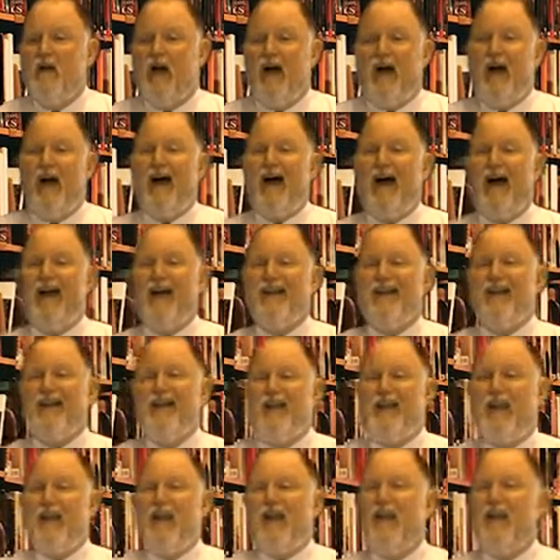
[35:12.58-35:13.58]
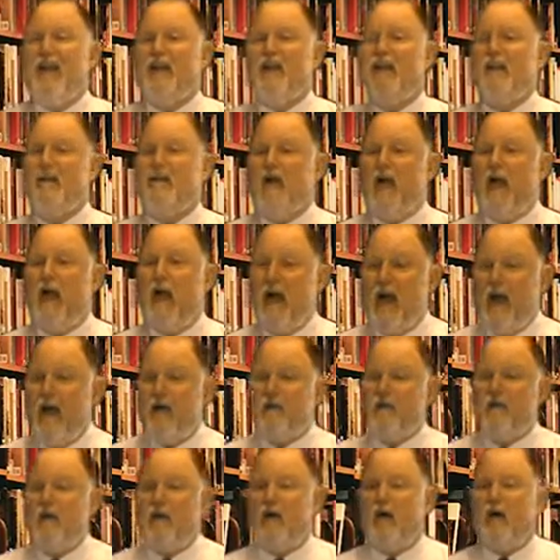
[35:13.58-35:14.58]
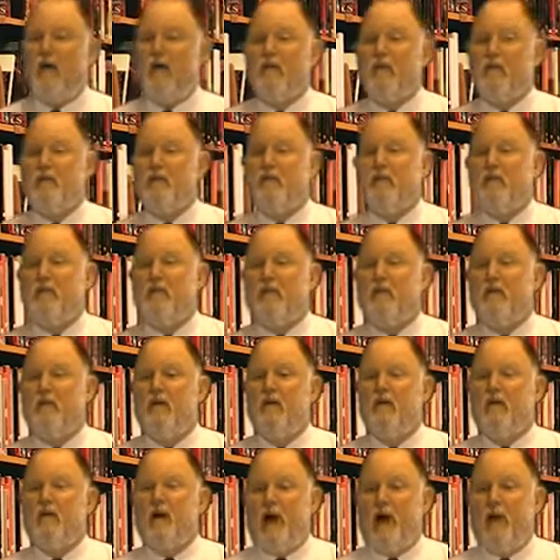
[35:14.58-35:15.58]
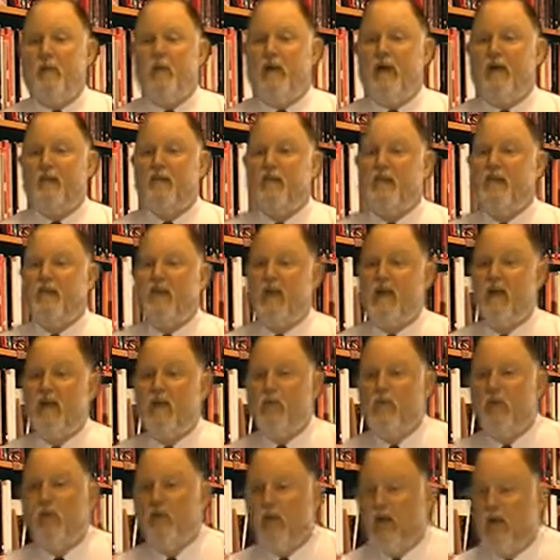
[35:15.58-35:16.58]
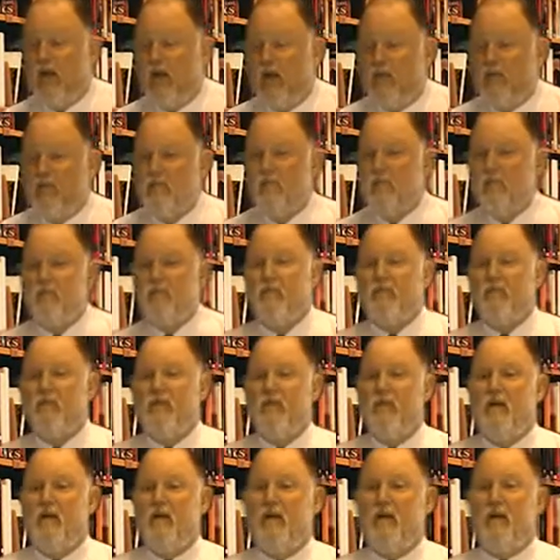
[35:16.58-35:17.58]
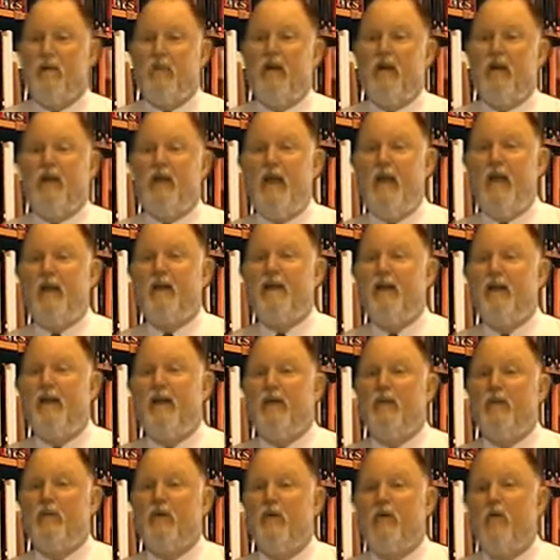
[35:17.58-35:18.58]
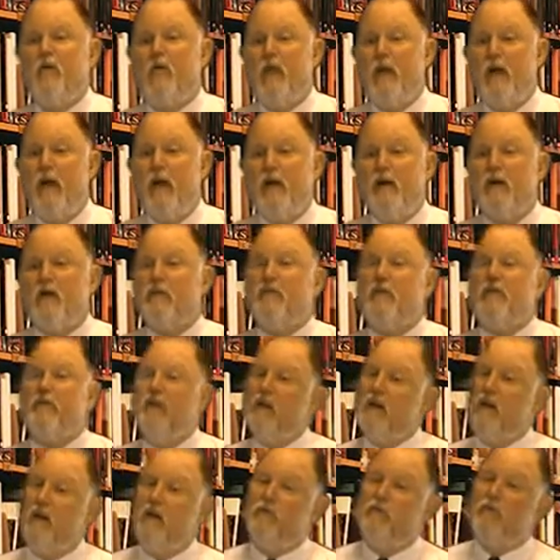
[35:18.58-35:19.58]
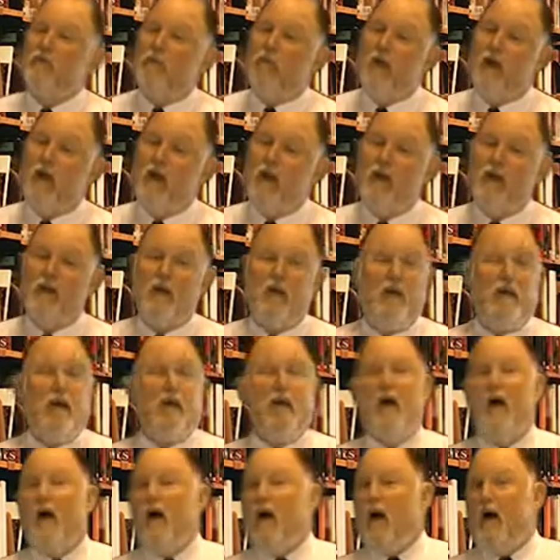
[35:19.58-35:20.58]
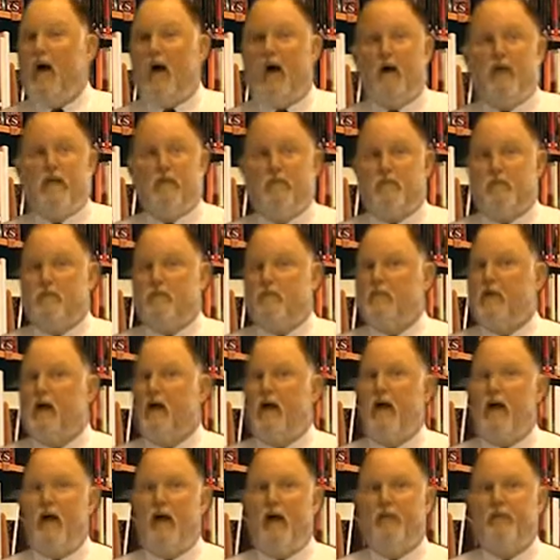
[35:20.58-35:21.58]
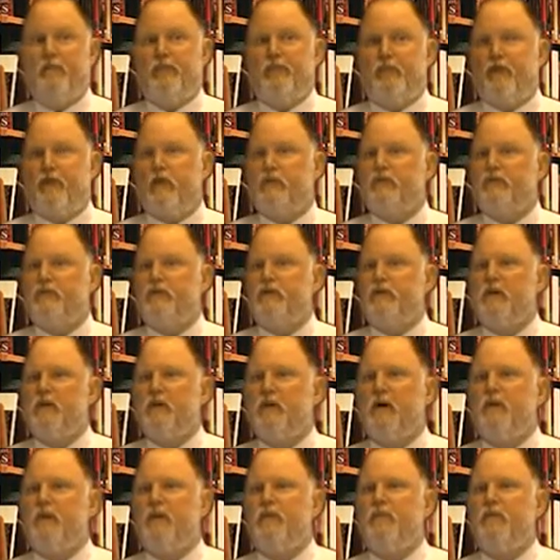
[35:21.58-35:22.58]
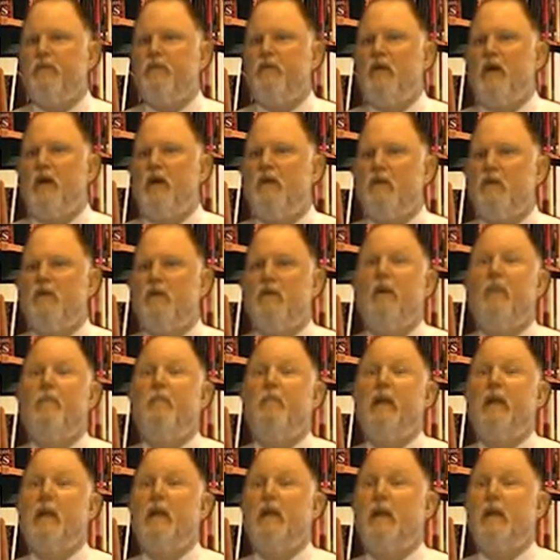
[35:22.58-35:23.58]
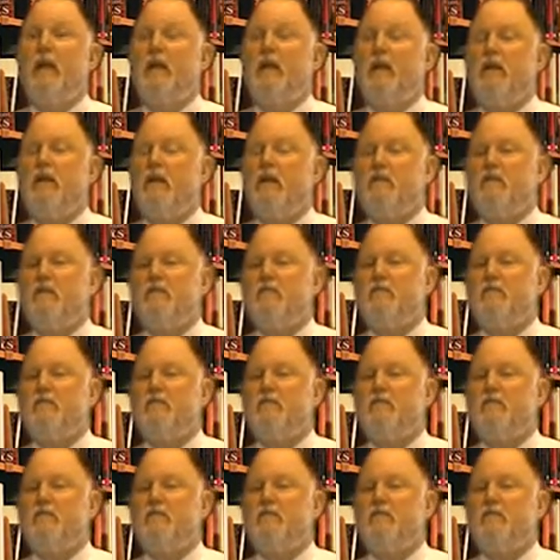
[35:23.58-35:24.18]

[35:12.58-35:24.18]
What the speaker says: I can't have that. I'm going to have to deal with that. But I can't tell him to go away, because if he goes away, I'm 30% under production immediately.